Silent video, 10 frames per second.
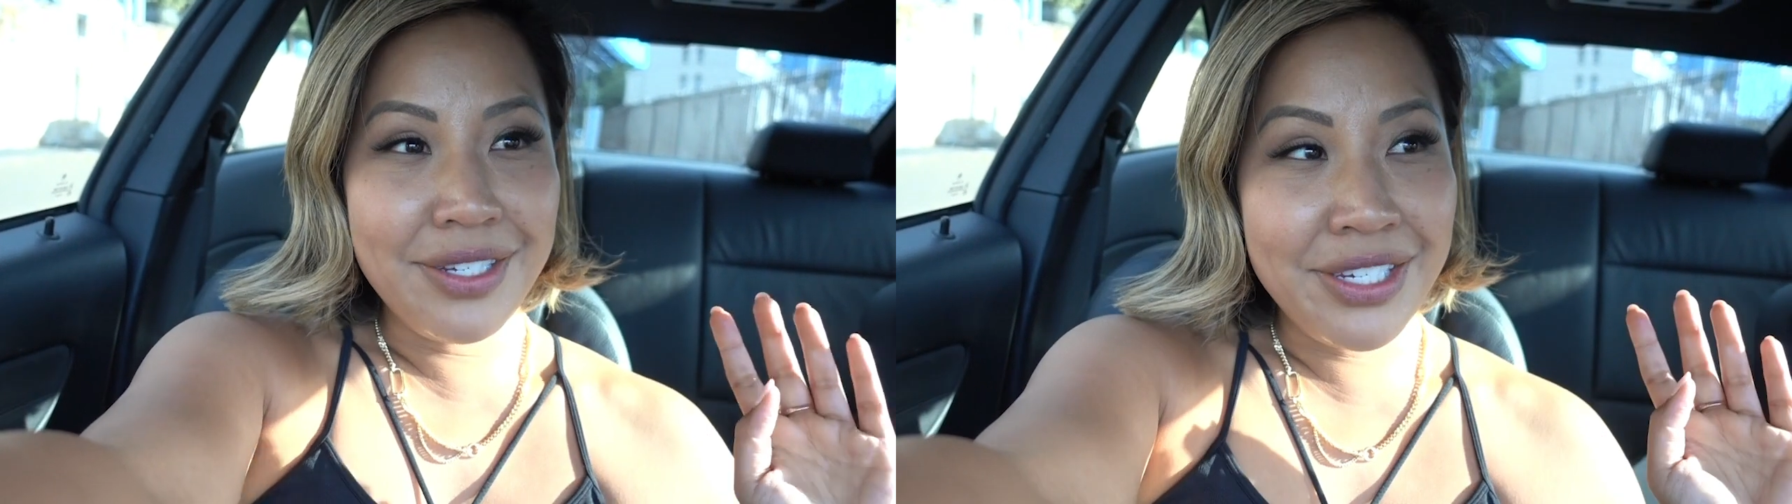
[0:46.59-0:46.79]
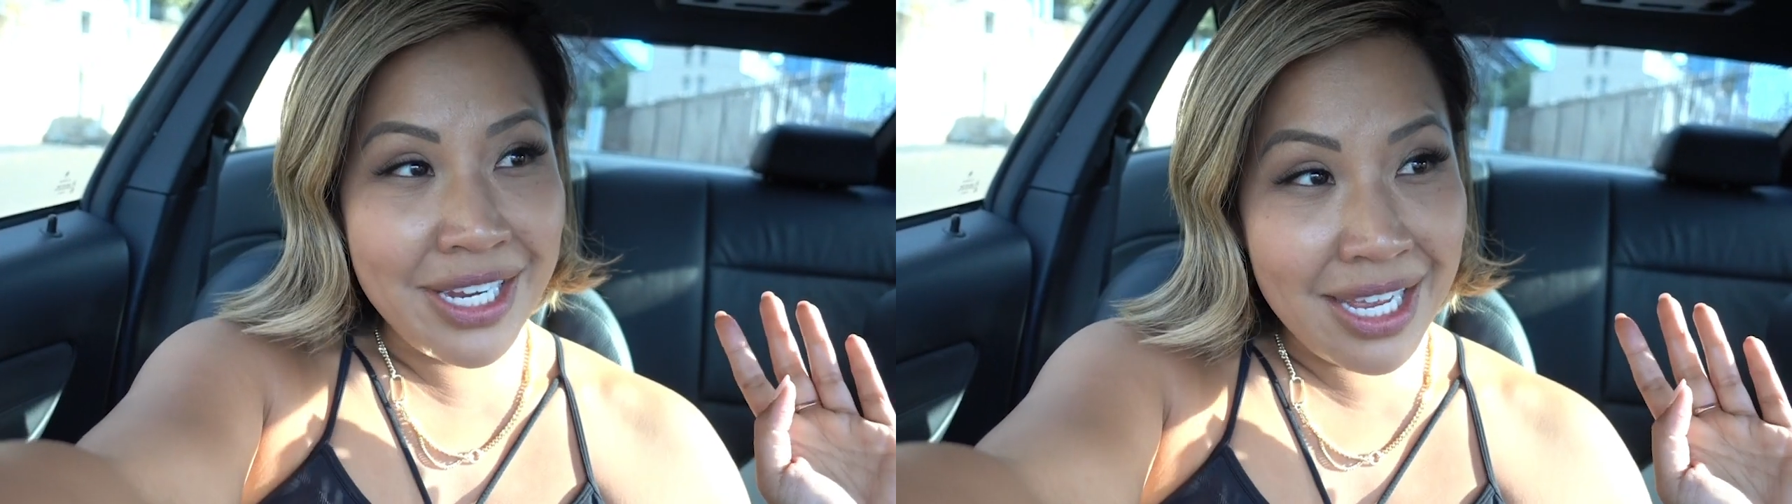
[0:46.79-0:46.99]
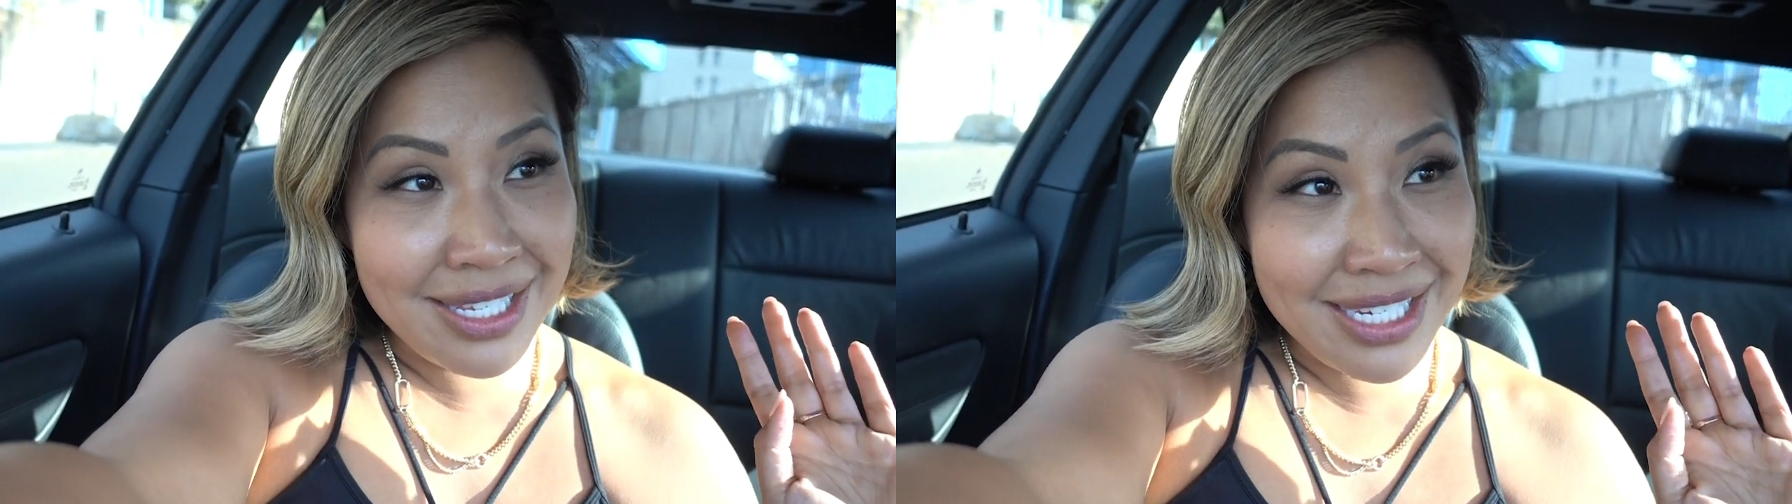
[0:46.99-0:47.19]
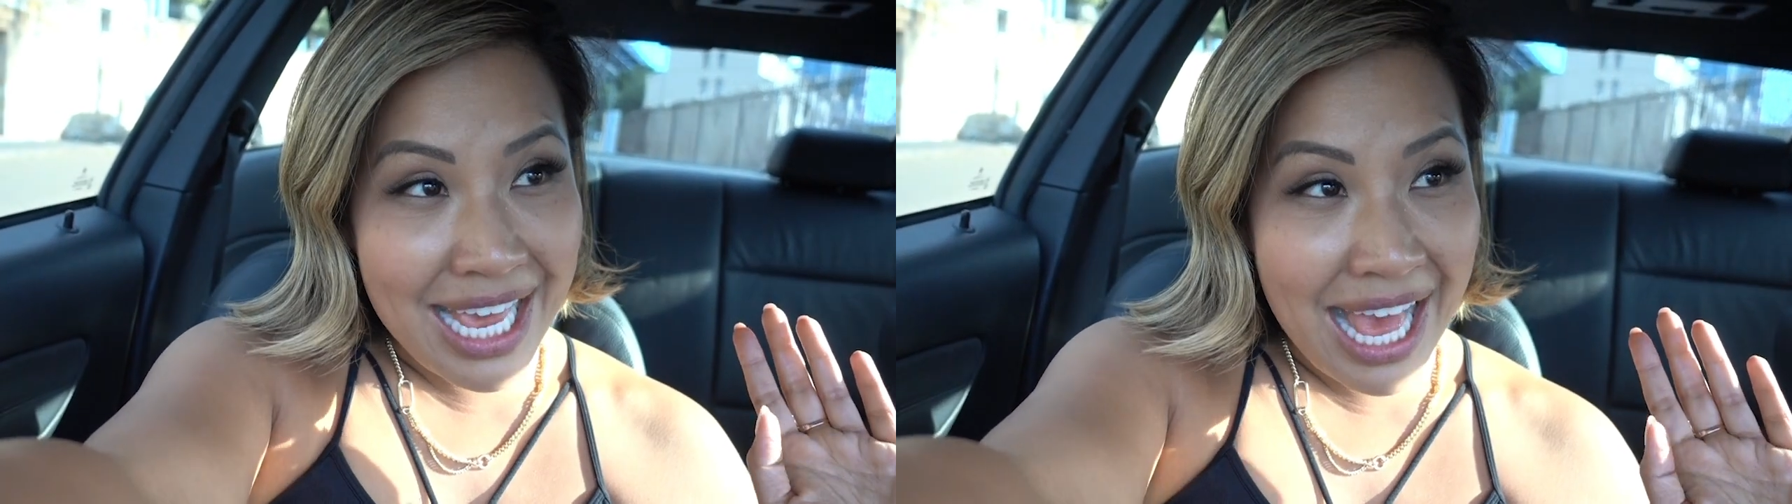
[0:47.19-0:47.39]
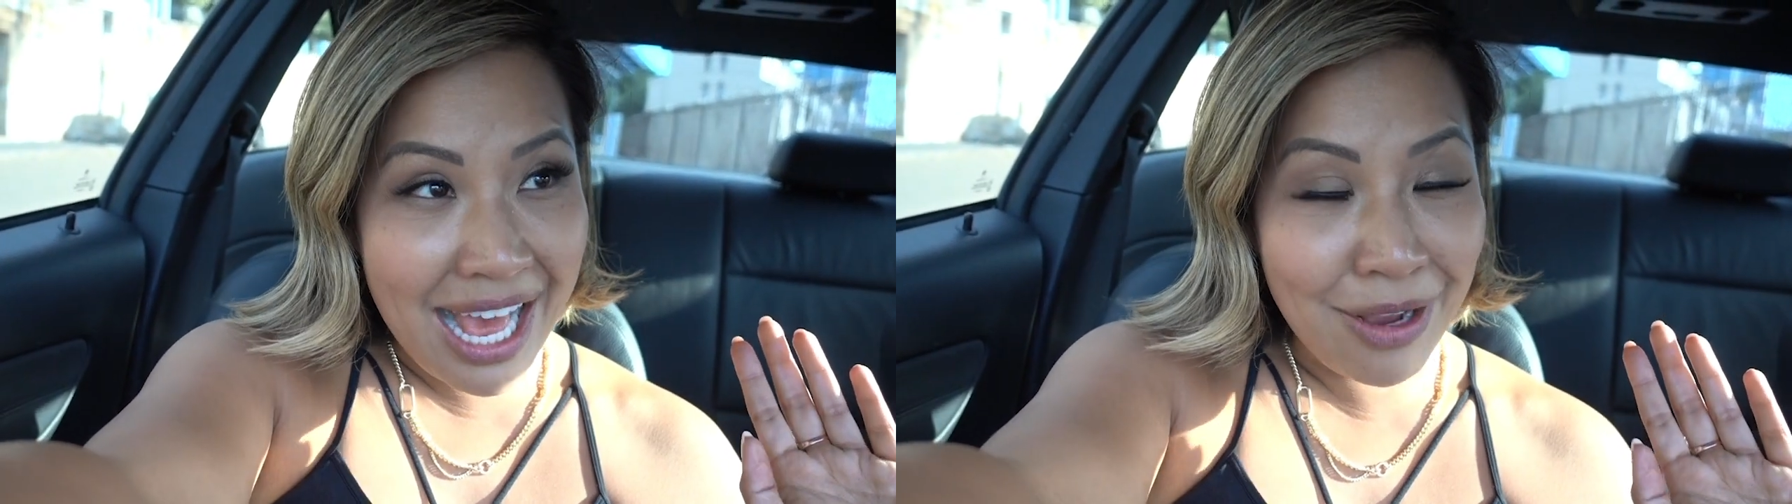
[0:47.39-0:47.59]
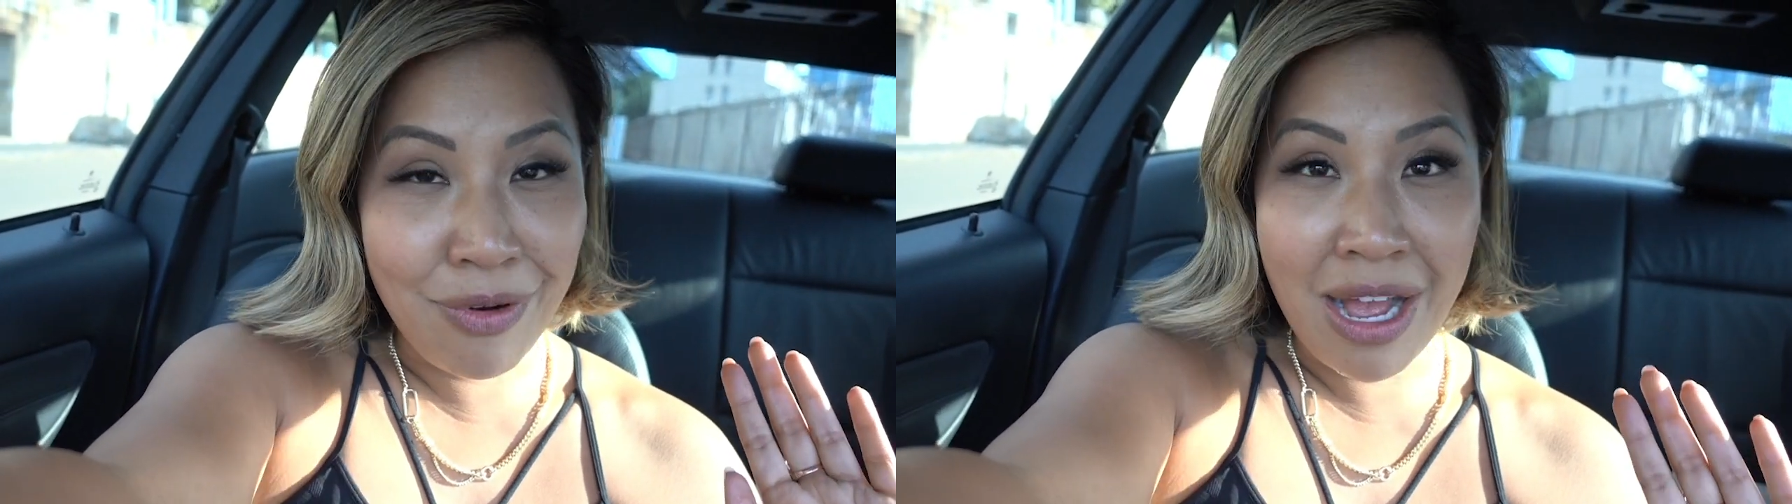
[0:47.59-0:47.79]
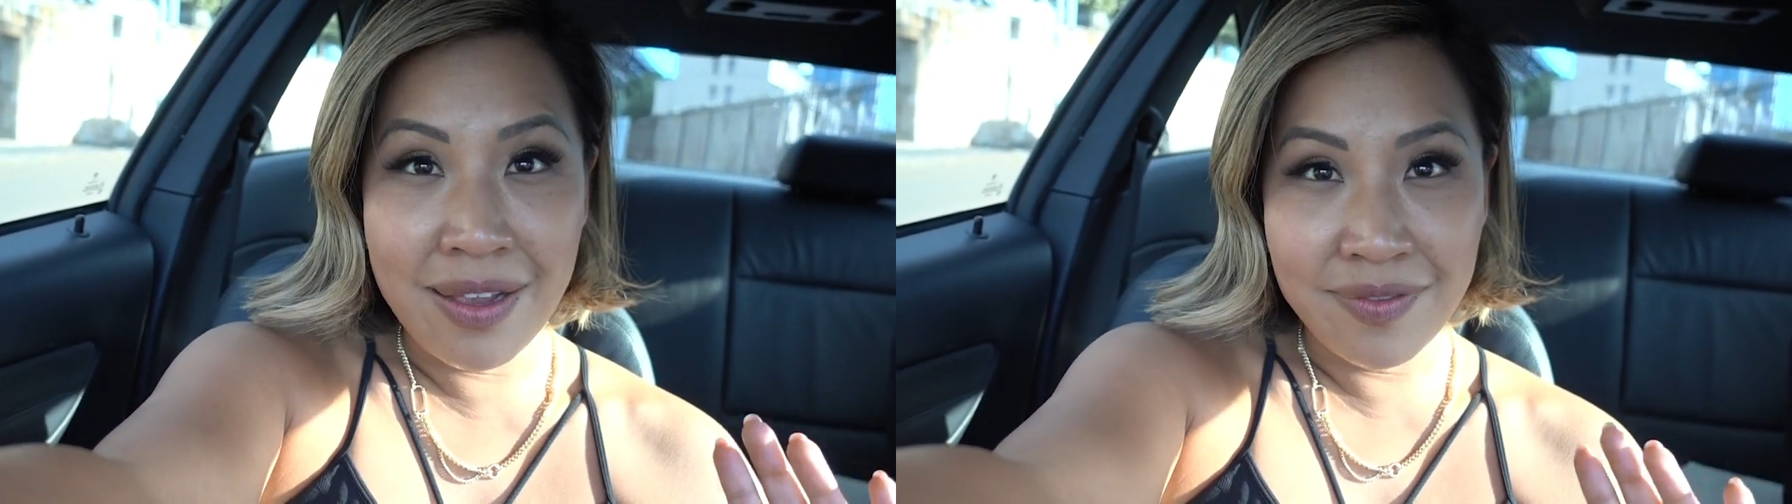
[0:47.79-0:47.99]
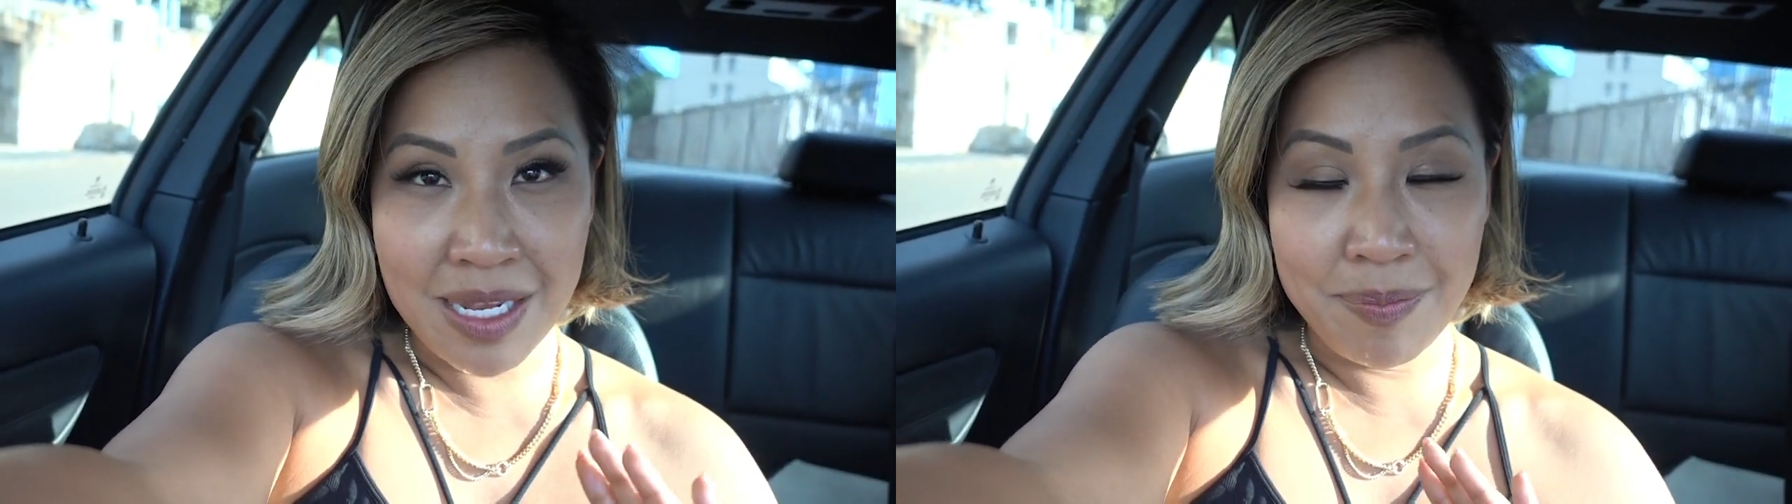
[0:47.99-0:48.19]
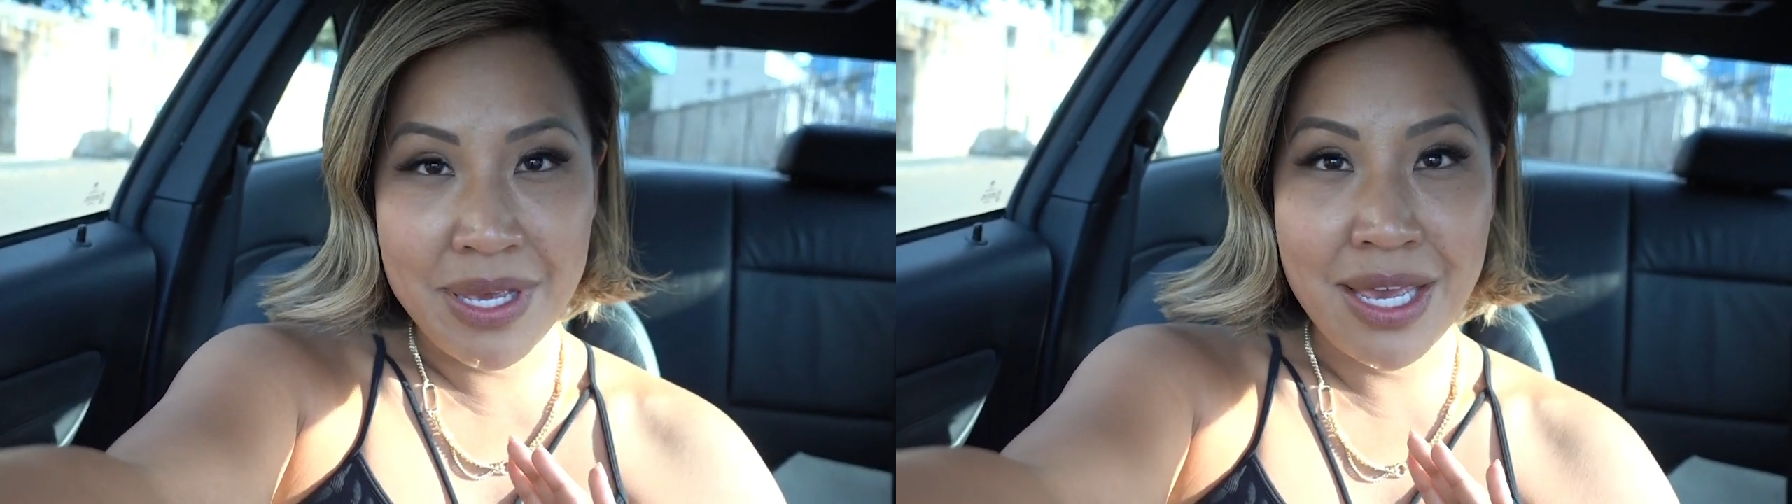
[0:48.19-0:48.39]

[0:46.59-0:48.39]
just arrived at